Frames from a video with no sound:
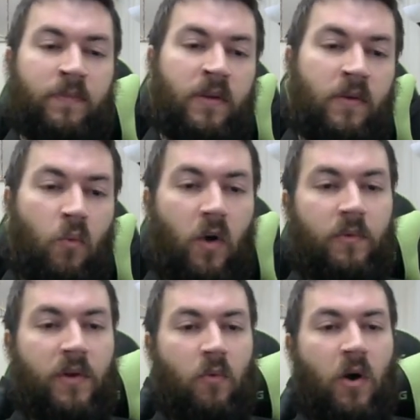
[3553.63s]
What do
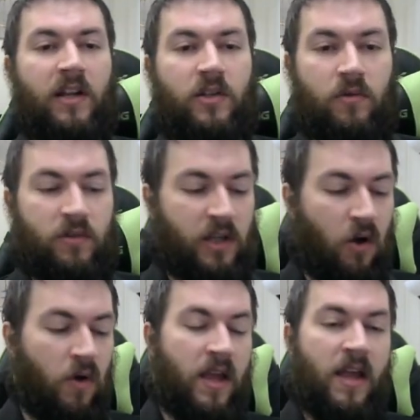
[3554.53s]
we want to do?
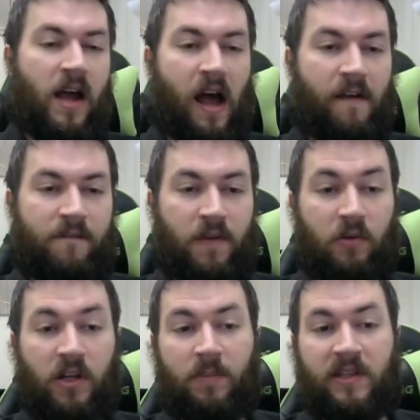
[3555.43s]
So I filled
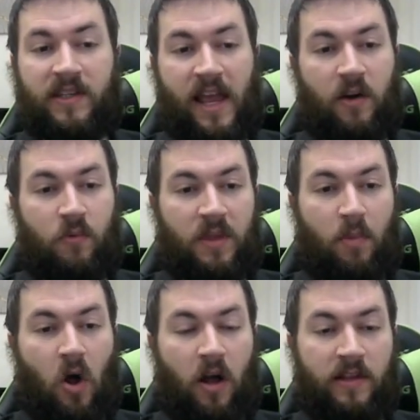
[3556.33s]
up the center with
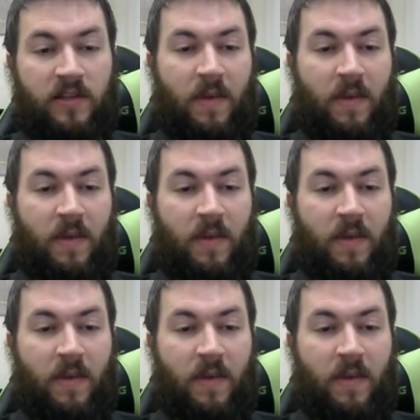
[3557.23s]
pawns.